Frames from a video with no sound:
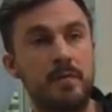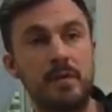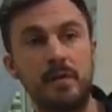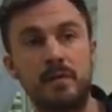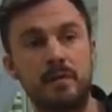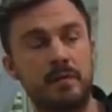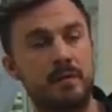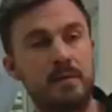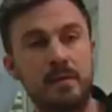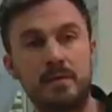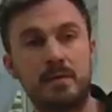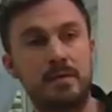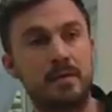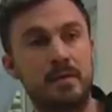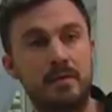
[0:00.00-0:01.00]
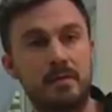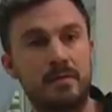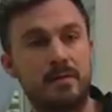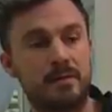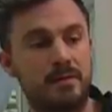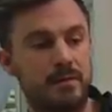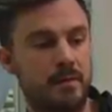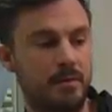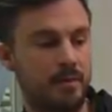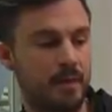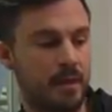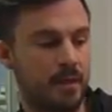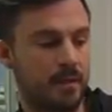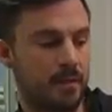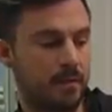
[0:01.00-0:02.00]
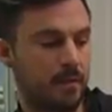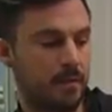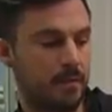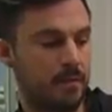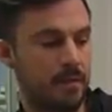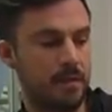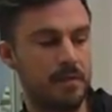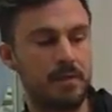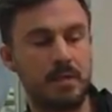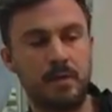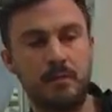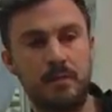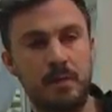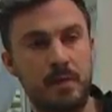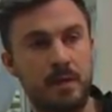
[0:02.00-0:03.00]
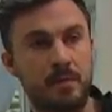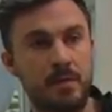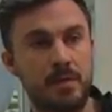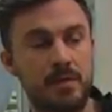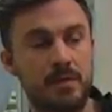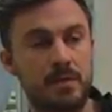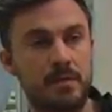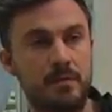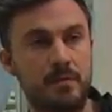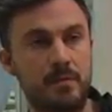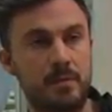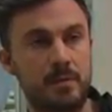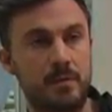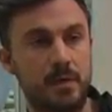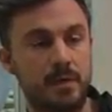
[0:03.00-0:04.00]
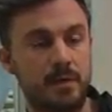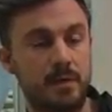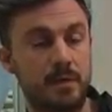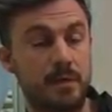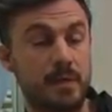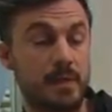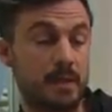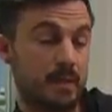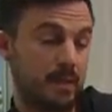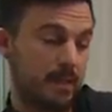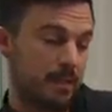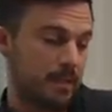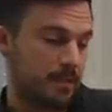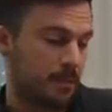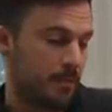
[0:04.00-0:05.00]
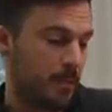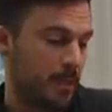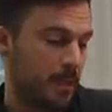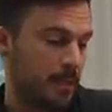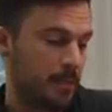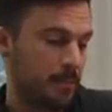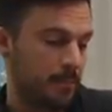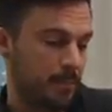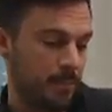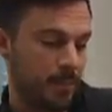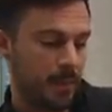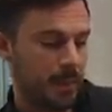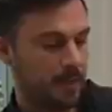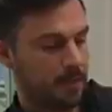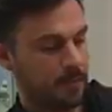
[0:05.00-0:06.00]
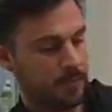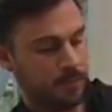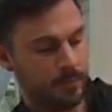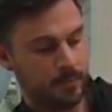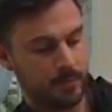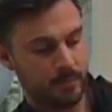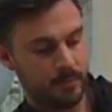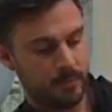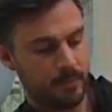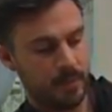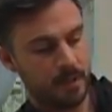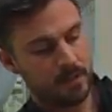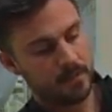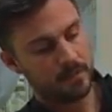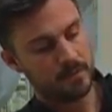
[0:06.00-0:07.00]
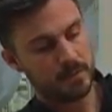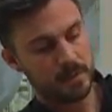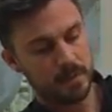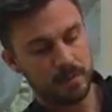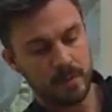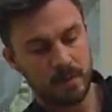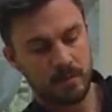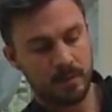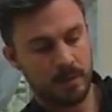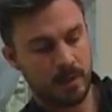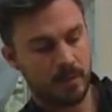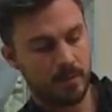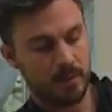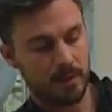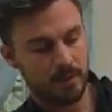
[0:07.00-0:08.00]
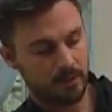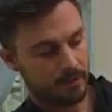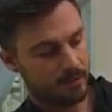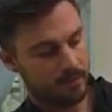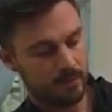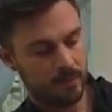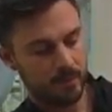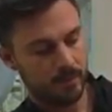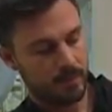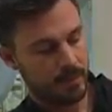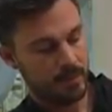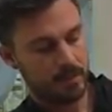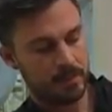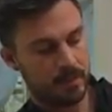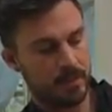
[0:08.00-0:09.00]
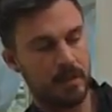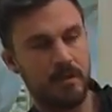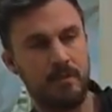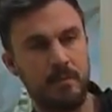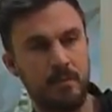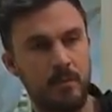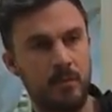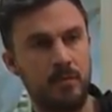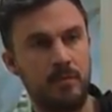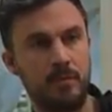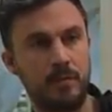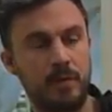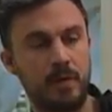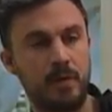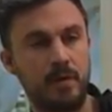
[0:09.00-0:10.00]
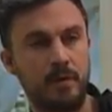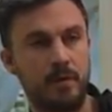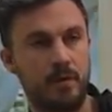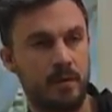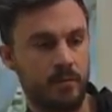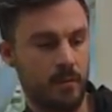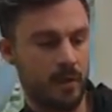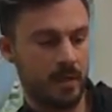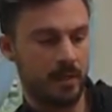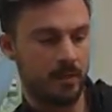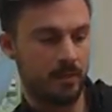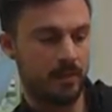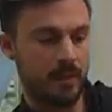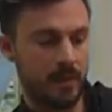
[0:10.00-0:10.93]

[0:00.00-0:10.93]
that's nothing like that they teach out in animation schools or anything. So we needed to sit down and animate, you know, each and every move one at a